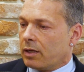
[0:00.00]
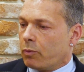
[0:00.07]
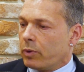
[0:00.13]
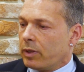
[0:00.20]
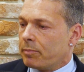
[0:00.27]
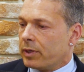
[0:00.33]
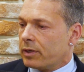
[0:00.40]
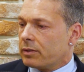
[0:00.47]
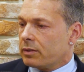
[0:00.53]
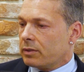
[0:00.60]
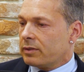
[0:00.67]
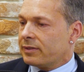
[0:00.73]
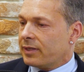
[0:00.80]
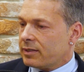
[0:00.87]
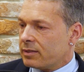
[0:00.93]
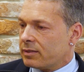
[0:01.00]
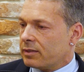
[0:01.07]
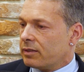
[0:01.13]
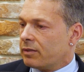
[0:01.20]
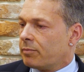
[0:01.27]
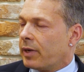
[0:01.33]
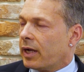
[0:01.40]
we were
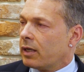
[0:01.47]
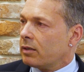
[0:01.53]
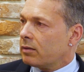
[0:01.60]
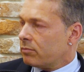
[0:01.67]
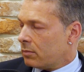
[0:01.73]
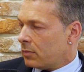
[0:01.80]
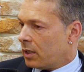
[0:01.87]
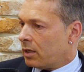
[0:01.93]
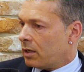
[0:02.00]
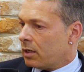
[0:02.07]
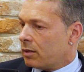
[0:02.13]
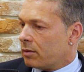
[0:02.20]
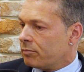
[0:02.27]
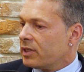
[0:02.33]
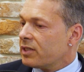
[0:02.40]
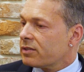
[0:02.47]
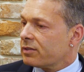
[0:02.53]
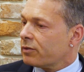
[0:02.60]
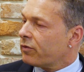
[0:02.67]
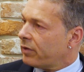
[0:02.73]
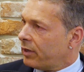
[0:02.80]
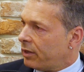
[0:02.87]
tested by
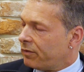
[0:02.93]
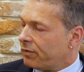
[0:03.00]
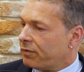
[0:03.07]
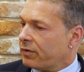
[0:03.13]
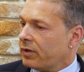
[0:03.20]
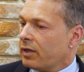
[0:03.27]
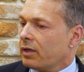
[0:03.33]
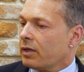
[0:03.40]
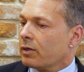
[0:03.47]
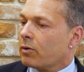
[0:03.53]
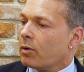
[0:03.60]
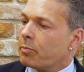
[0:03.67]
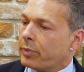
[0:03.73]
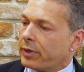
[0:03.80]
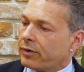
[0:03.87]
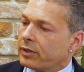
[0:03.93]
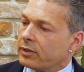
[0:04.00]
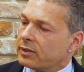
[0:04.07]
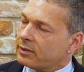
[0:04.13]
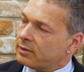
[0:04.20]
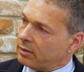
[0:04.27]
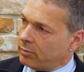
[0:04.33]
Ministry of Health, comparing
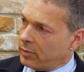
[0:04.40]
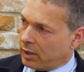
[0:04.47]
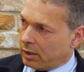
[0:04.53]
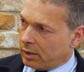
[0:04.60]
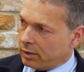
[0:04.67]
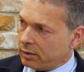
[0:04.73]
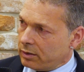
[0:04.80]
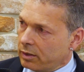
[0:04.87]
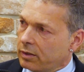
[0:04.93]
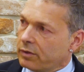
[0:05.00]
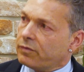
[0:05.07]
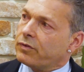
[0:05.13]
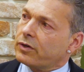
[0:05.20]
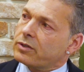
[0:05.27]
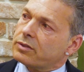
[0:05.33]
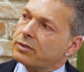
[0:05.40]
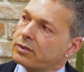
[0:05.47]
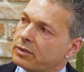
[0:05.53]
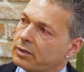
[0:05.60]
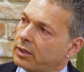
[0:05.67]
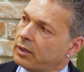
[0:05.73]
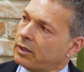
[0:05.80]
the Tamar
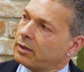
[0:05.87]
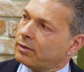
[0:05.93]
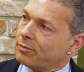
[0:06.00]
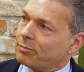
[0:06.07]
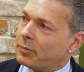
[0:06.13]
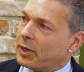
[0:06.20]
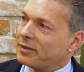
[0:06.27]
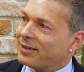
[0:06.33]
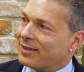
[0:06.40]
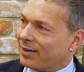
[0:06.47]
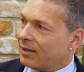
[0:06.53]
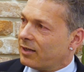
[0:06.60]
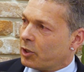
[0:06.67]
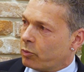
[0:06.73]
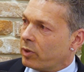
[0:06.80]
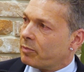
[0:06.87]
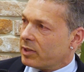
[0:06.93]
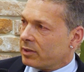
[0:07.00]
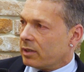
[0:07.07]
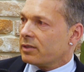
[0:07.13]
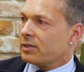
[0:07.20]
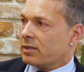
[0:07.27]
versus the medical equipment
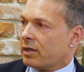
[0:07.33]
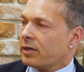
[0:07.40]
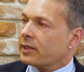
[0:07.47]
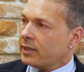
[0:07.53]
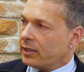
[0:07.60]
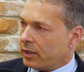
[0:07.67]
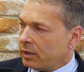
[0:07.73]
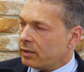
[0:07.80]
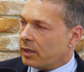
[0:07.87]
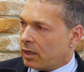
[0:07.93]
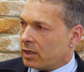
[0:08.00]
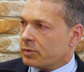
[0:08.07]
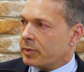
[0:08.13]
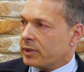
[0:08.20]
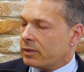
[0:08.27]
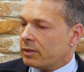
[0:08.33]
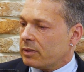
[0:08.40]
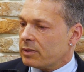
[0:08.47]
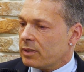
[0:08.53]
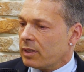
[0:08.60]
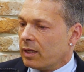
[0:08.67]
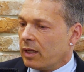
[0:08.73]
that's currently in the
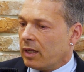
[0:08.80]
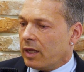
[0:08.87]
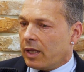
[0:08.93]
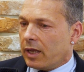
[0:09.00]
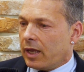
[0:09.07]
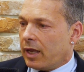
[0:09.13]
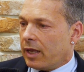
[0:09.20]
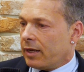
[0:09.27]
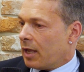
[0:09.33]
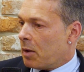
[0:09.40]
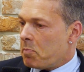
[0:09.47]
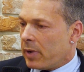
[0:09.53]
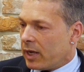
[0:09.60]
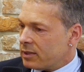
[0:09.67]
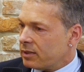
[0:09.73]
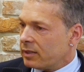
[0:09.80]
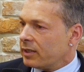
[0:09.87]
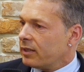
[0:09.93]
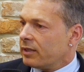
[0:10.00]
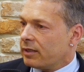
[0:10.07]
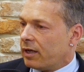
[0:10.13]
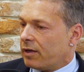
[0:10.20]
hospitals. And
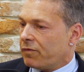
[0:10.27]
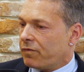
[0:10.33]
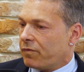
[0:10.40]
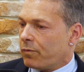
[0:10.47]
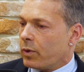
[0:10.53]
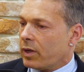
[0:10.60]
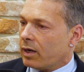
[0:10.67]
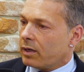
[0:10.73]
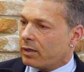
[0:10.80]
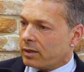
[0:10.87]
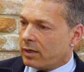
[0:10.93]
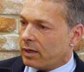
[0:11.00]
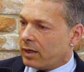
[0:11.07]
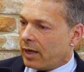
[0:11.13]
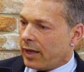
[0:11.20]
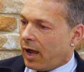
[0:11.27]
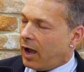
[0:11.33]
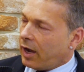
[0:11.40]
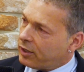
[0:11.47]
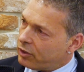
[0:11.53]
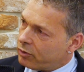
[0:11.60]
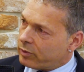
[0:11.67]
amazingly enough, we are
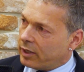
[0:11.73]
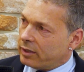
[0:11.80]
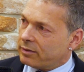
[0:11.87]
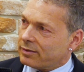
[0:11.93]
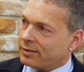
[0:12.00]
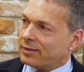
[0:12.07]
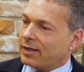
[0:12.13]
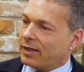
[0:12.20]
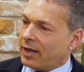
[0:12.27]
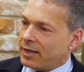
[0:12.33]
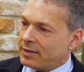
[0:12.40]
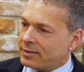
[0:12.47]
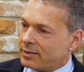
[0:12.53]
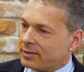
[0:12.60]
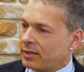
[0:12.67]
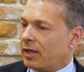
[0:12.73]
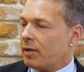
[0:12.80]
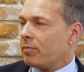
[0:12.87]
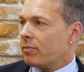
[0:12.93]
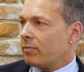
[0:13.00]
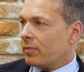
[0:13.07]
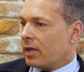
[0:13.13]
accurate, a
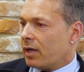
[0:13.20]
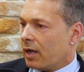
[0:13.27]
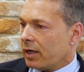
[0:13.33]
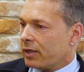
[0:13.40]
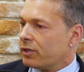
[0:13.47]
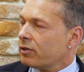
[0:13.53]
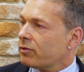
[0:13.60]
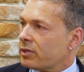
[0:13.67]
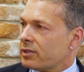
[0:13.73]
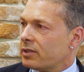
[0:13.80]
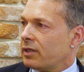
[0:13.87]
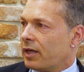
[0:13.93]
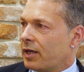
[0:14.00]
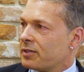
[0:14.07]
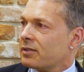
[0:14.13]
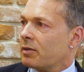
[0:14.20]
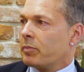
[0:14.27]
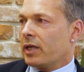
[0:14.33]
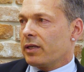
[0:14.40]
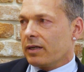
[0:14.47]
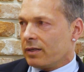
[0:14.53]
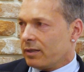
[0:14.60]
same accuracy as the
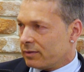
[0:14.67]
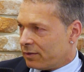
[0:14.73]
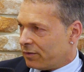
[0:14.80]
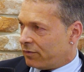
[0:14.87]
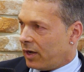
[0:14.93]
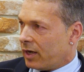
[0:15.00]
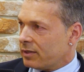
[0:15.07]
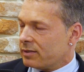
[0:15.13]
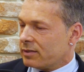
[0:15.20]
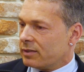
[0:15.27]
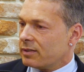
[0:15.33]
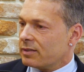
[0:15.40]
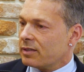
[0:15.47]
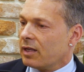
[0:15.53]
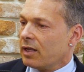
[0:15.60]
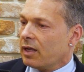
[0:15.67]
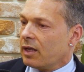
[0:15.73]
medical devices,